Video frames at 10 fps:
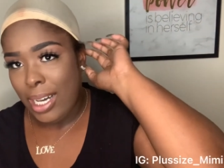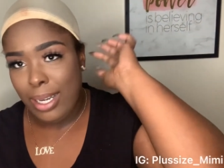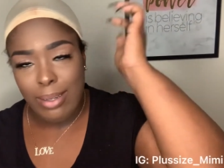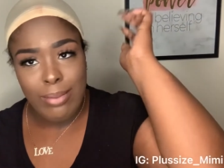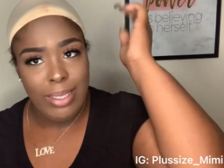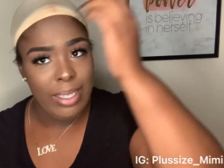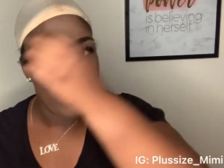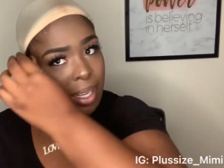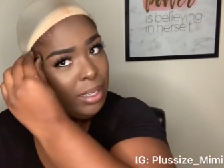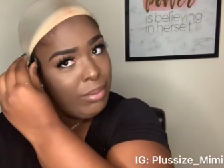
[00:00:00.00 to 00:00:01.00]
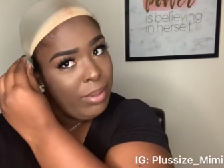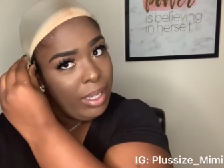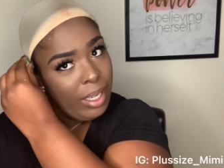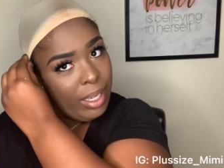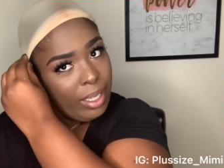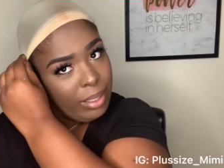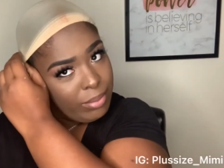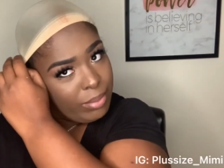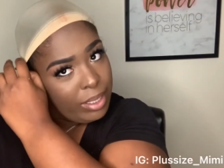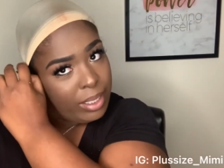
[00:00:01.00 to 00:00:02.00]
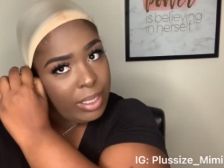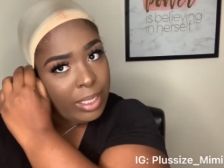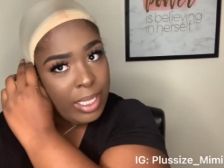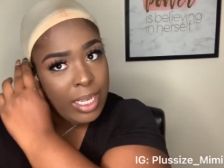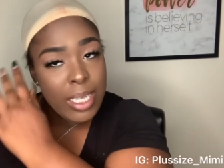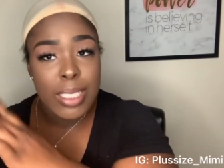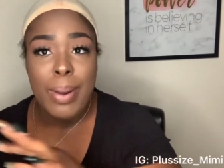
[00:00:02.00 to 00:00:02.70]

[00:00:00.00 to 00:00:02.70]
don't really got on my cap. So